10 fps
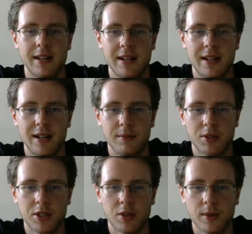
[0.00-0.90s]

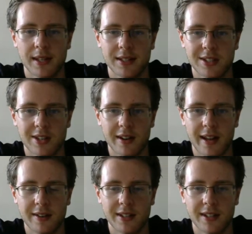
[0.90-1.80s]
So we can start
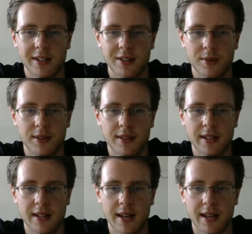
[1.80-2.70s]
out here with
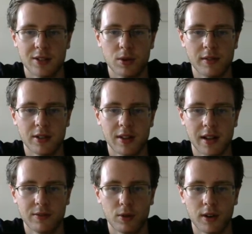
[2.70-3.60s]
the 12
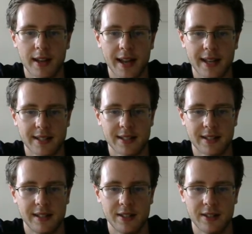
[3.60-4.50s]
o'clock forecast.
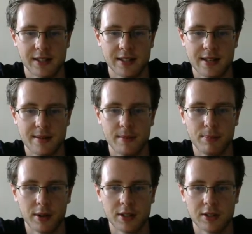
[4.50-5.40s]
You can see the
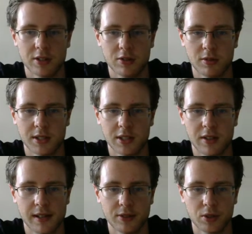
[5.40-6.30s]
brunt of the storm
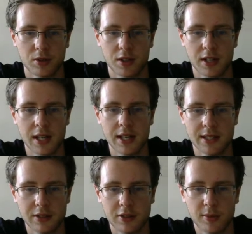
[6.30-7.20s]
still offshore,
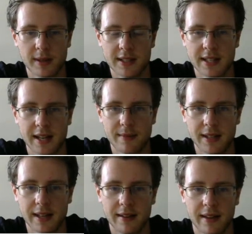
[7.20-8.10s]
still a little bit of time to
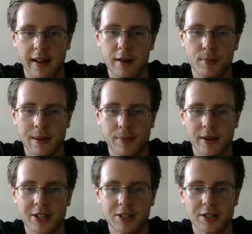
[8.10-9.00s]
get any
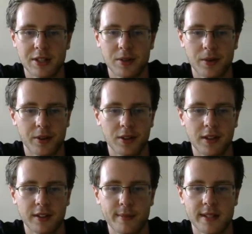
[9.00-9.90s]
preparations in order
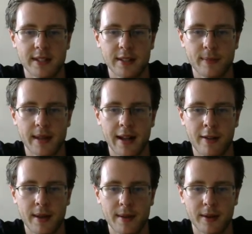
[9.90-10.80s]
along the Mississippi,
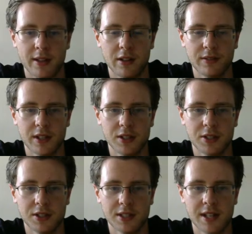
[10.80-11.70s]
Alabama Gulf
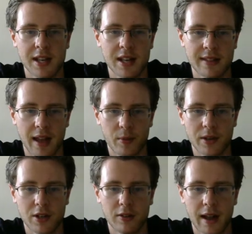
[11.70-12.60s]
coasts. That
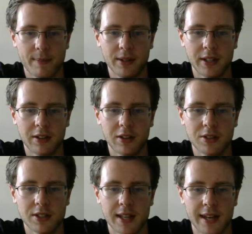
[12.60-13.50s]
window rapidly
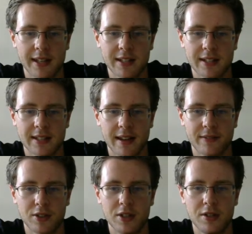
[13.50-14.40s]
closes heading into this
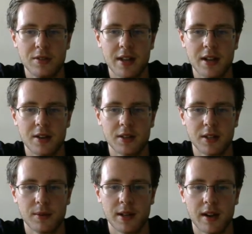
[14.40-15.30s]
afternoon, though.
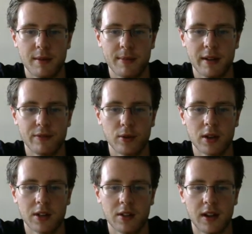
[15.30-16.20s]
Here we are by
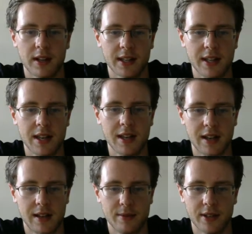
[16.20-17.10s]
4 o'clock.
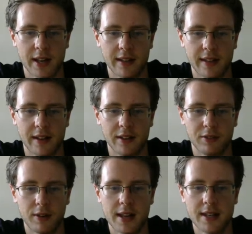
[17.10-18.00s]
You're getting that
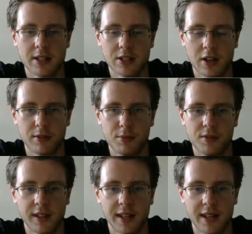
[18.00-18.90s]
rain to start
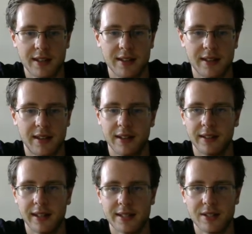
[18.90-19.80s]
moving in,
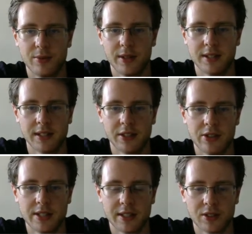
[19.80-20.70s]
gusty winds
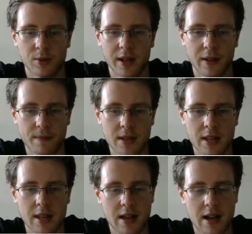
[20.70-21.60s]
increasing as well.
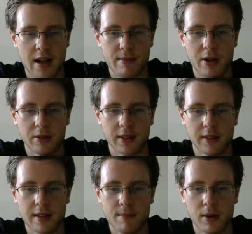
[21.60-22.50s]
Note
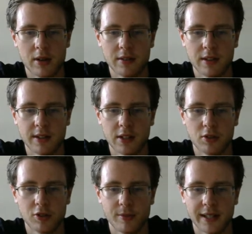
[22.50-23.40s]
that the bulk of the
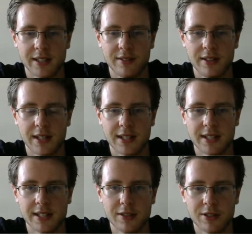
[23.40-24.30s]
thunderstorm activity
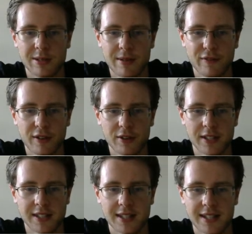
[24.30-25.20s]
continues to be
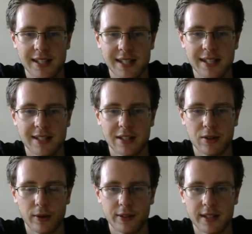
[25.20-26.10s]
focused to the east and
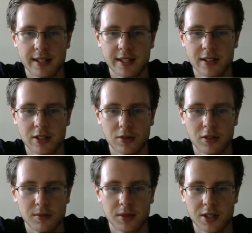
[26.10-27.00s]
northeast of the
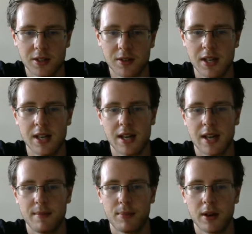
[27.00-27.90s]
storm, so
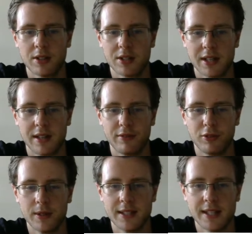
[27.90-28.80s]
parts of
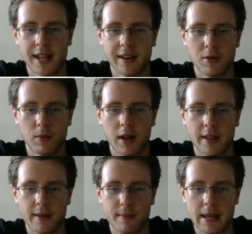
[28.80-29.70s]
Louisiana, while
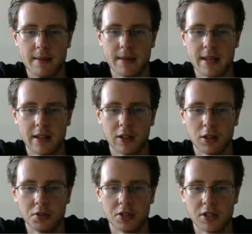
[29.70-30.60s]
they may be
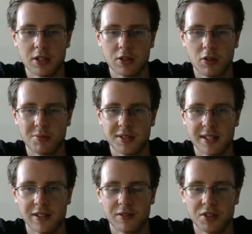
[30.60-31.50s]
close to the storm's
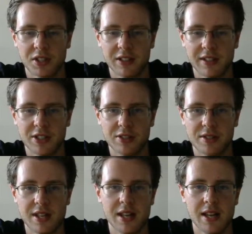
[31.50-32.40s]
center of
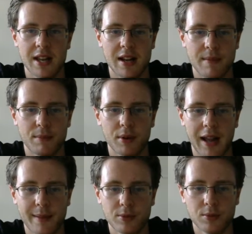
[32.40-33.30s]
circulation,
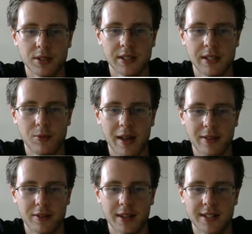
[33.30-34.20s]
perhaps we'll see
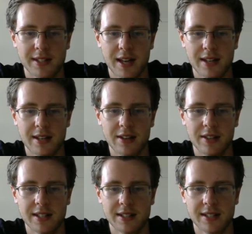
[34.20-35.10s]
weather that's not
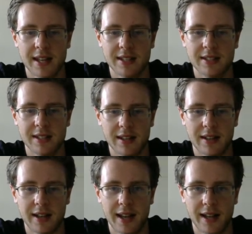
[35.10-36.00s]
nearly as intense
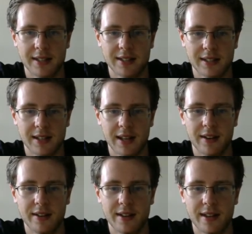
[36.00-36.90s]
as an
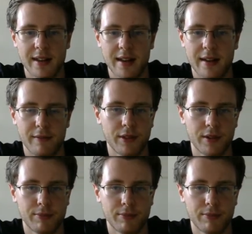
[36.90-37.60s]
area of the